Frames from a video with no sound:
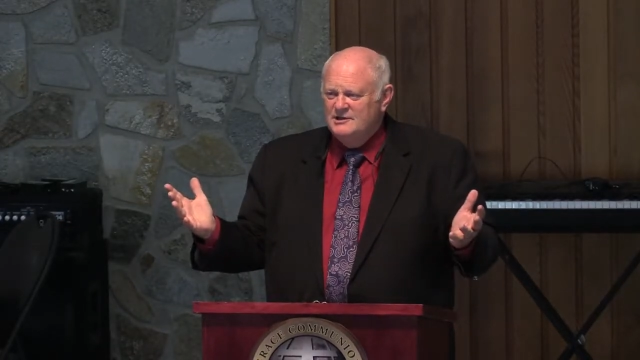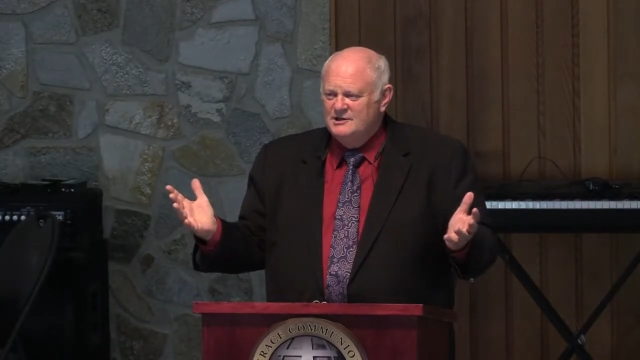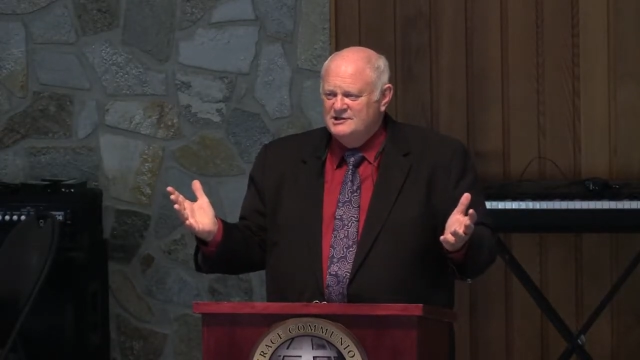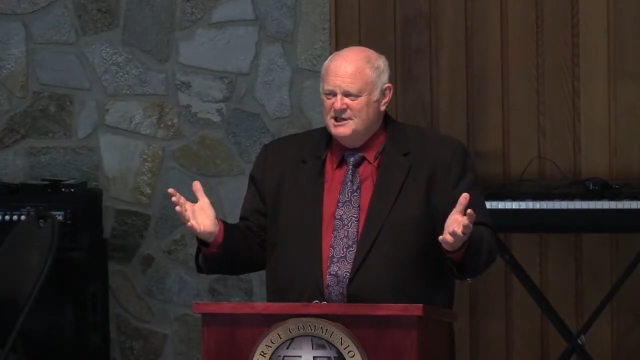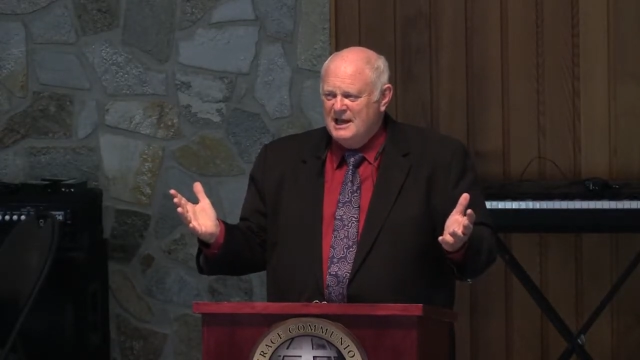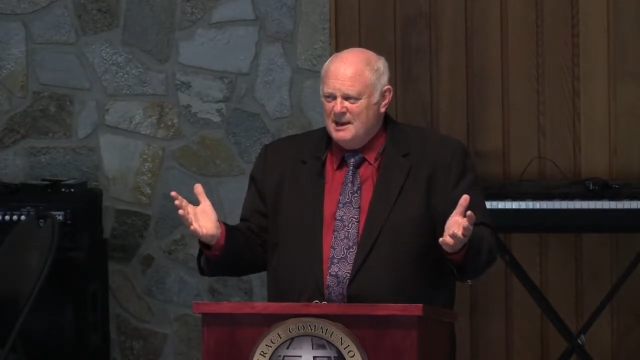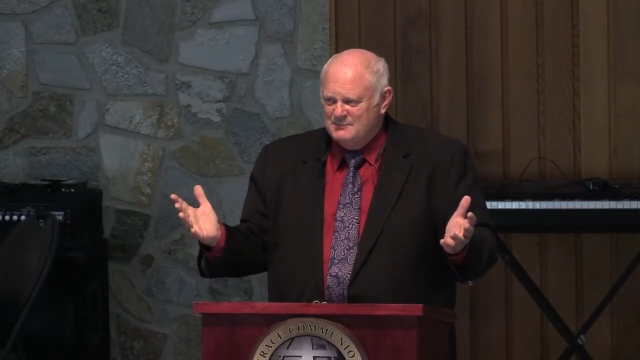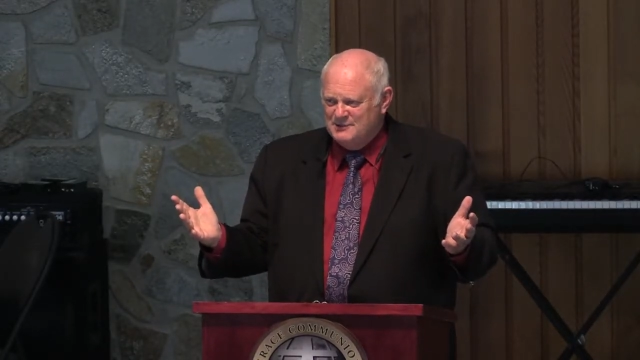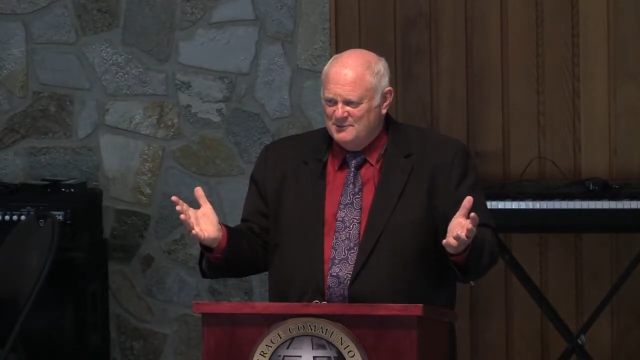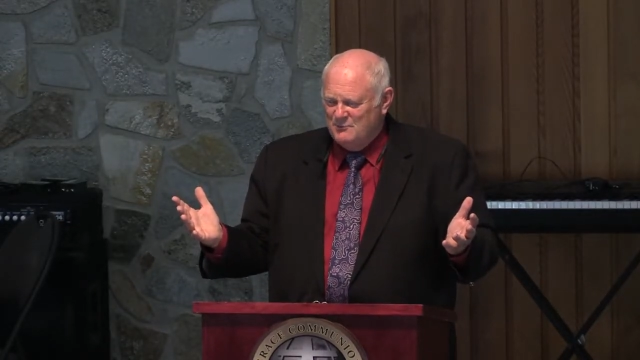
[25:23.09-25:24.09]
the
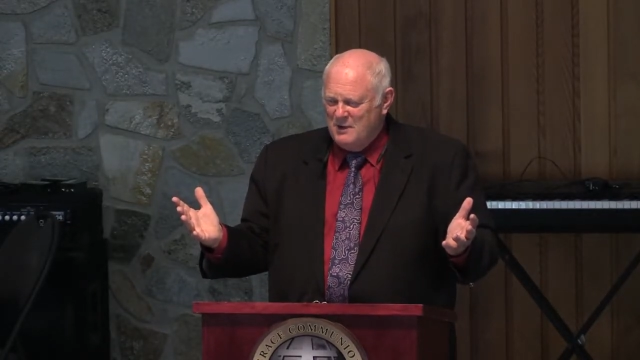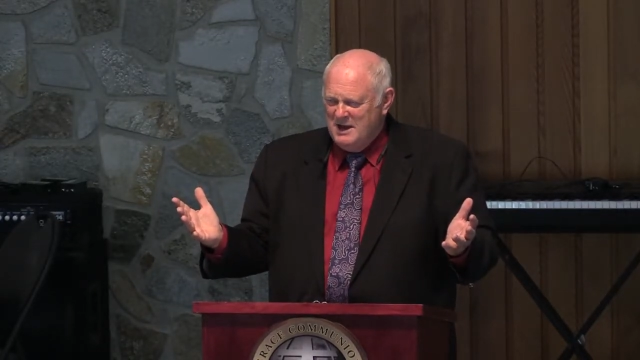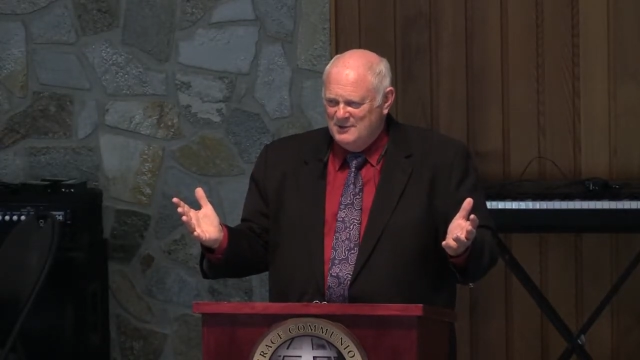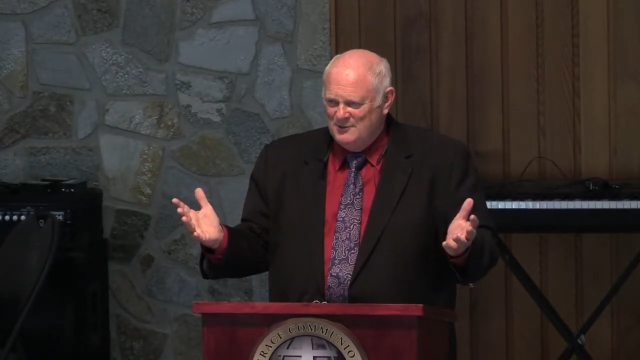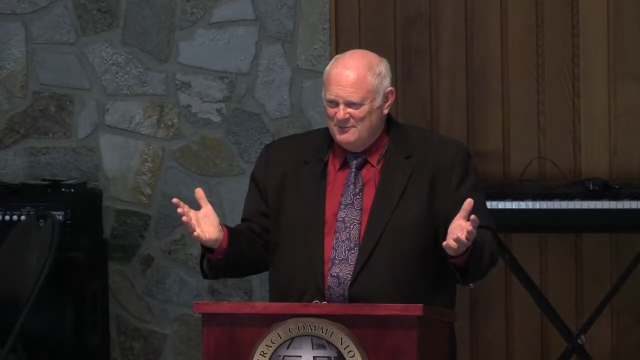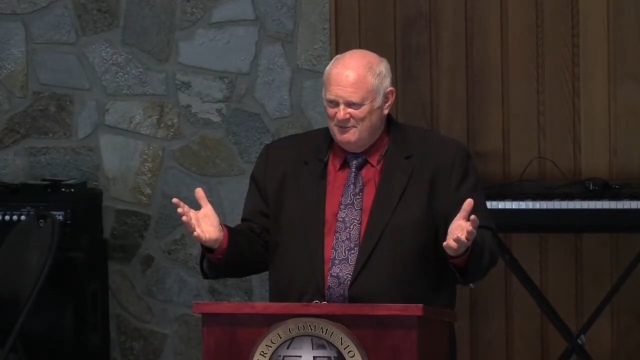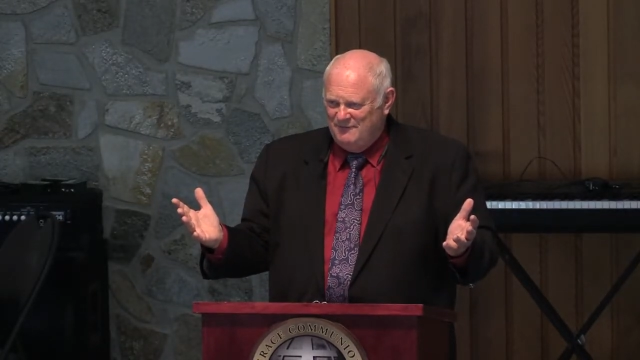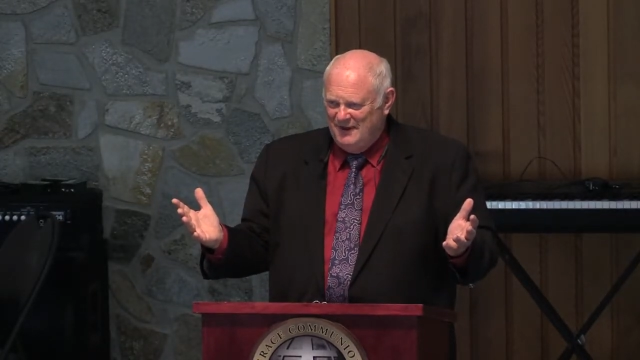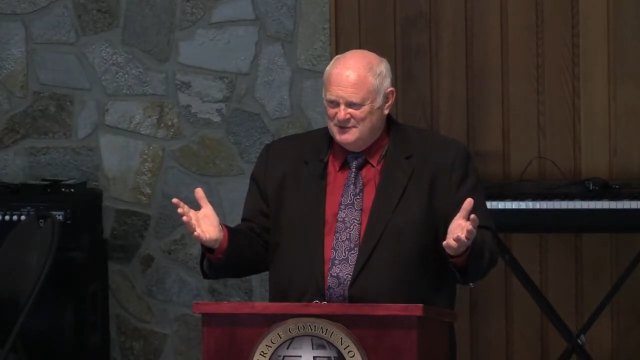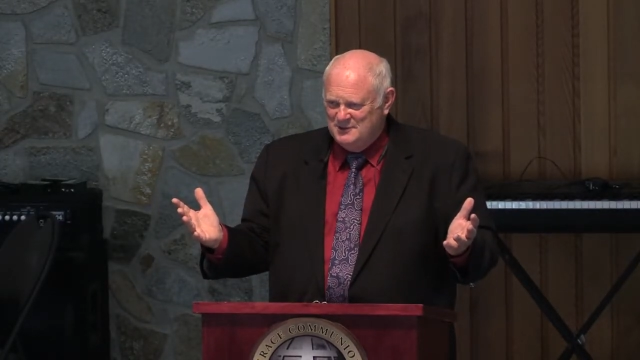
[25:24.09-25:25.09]
synapse of the brain that are
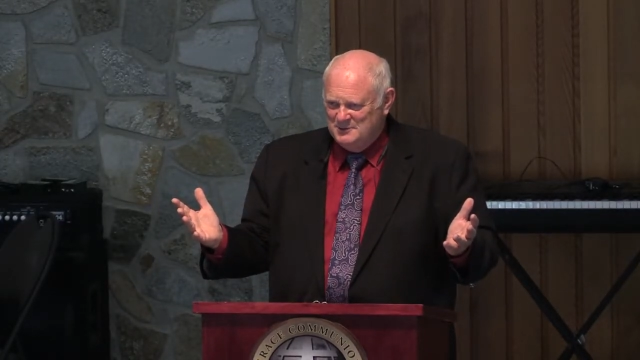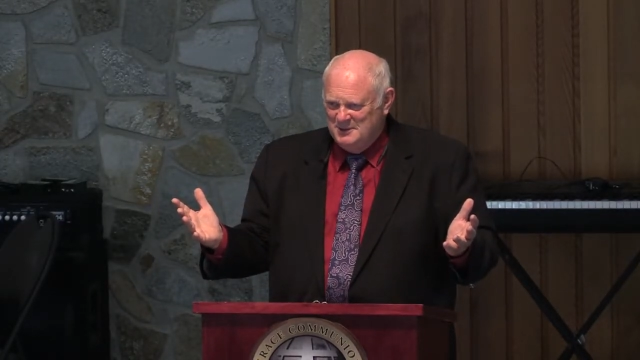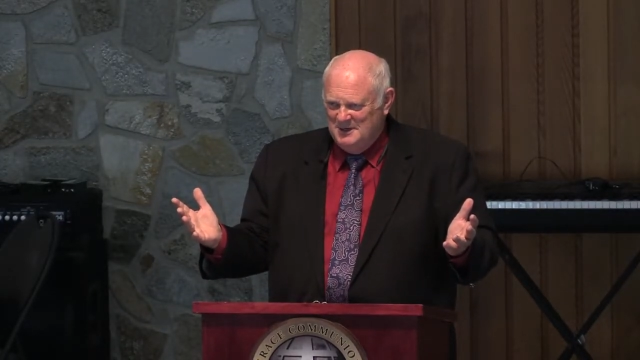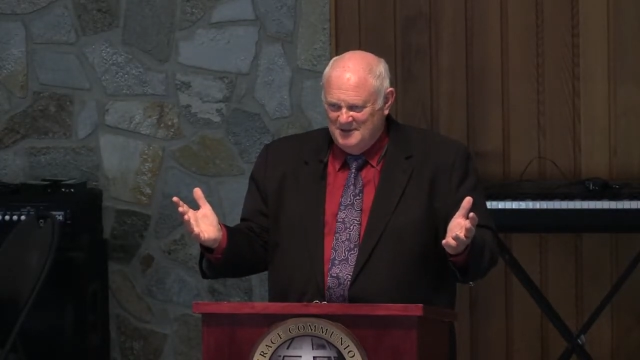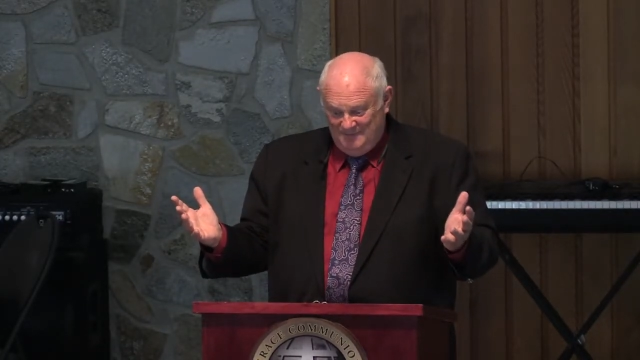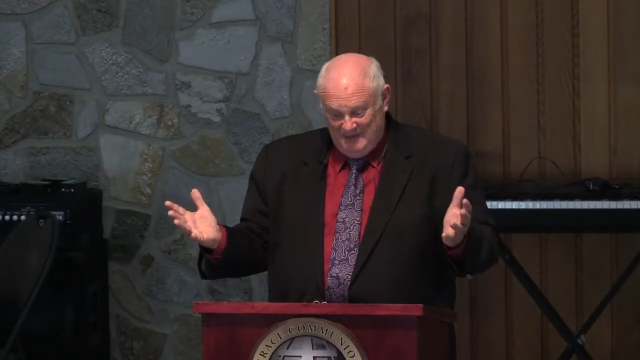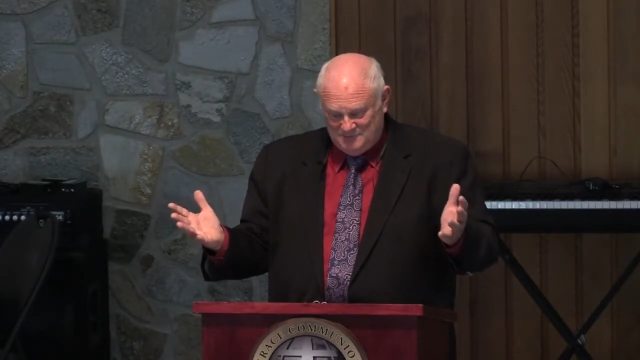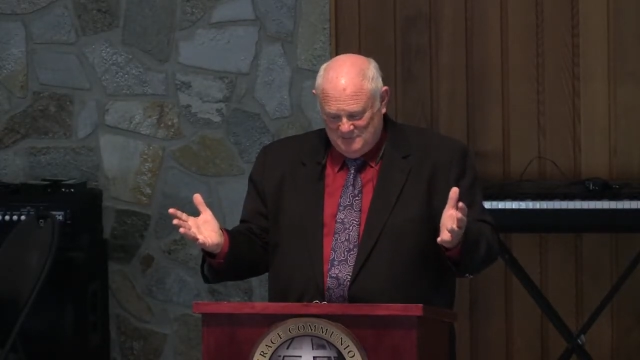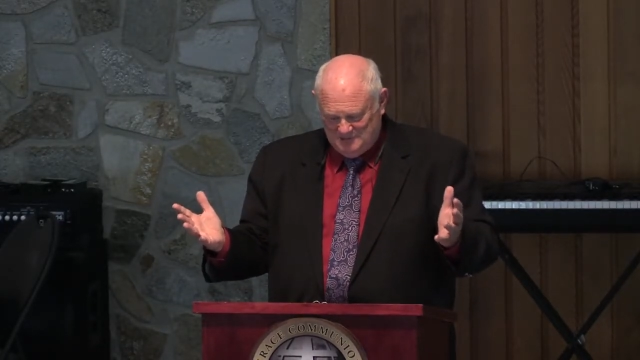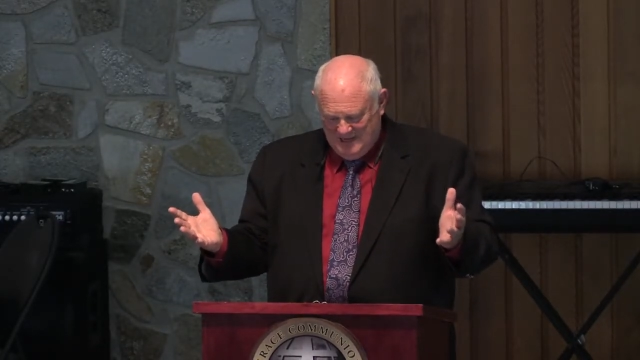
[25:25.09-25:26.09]
affected.
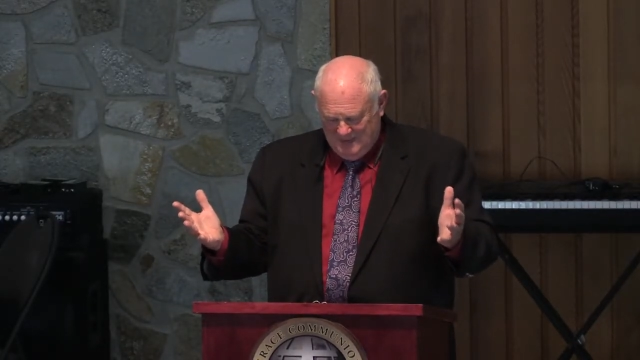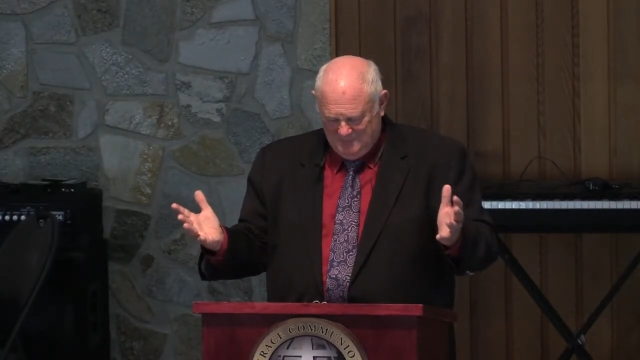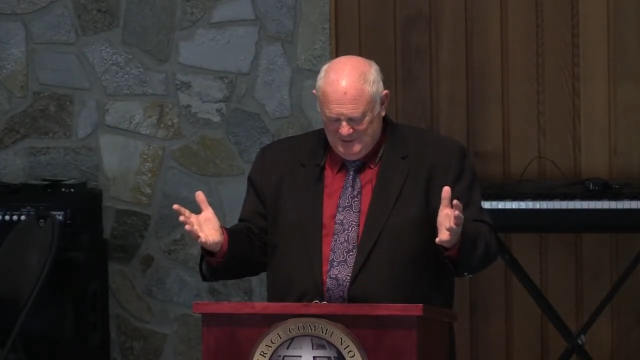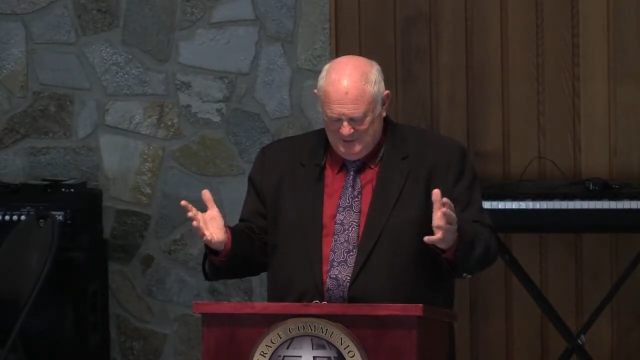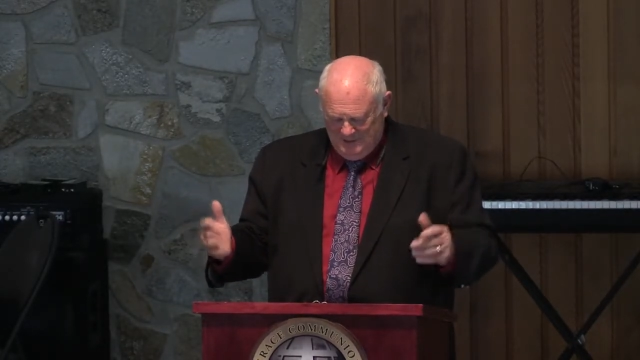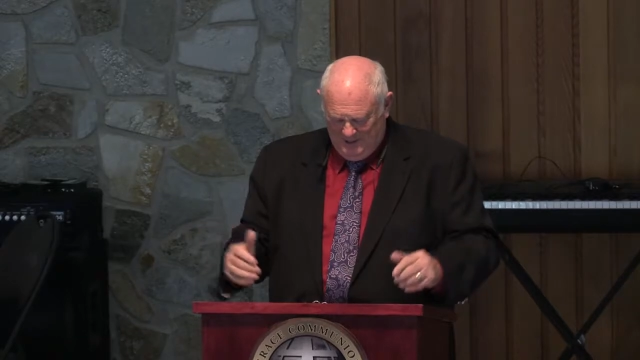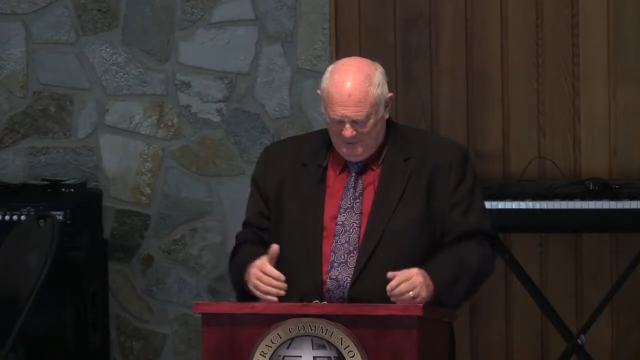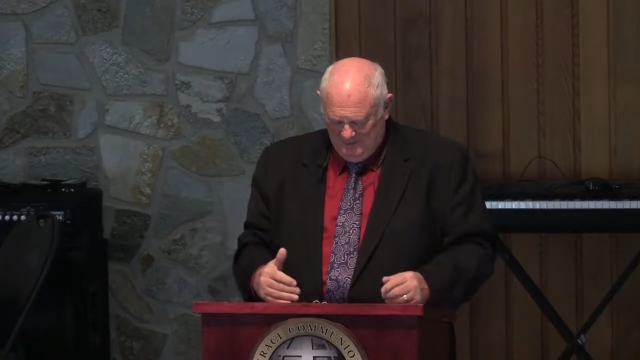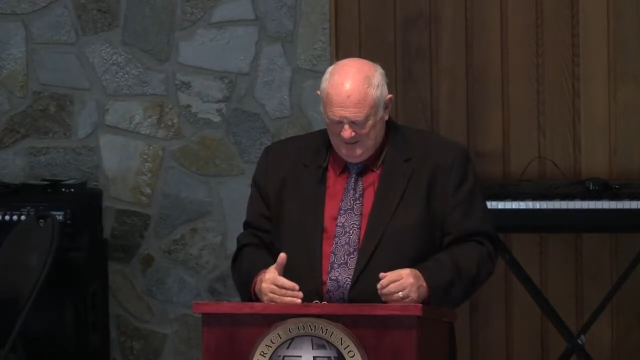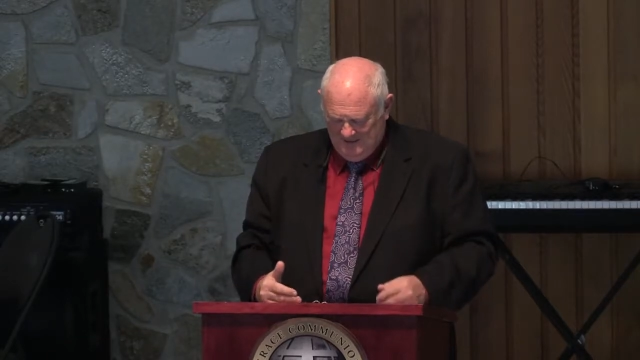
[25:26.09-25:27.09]
That's what's happening there.